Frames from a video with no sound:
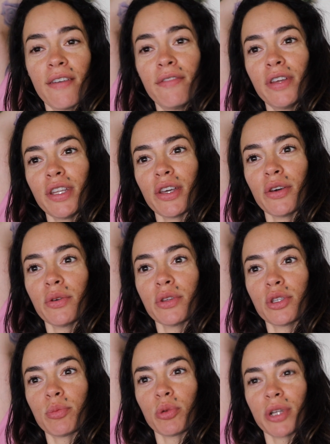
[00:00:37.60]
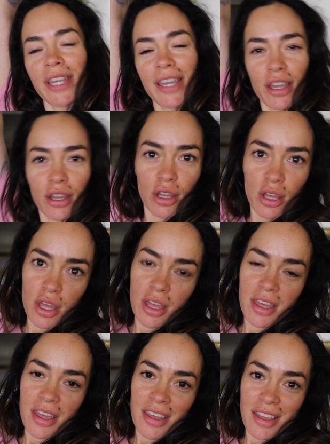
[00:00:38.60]
video, spring
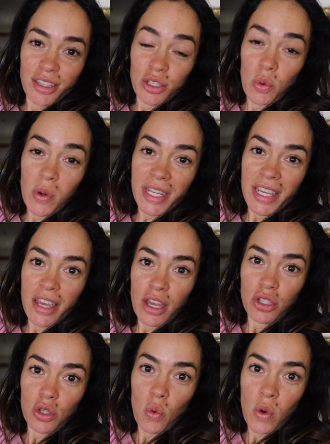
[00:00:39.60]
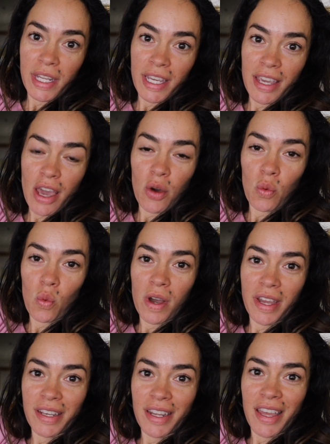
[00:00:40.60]

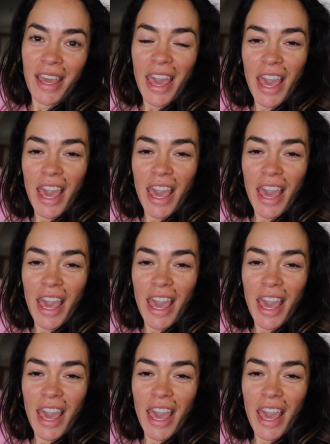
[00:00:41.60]
2021,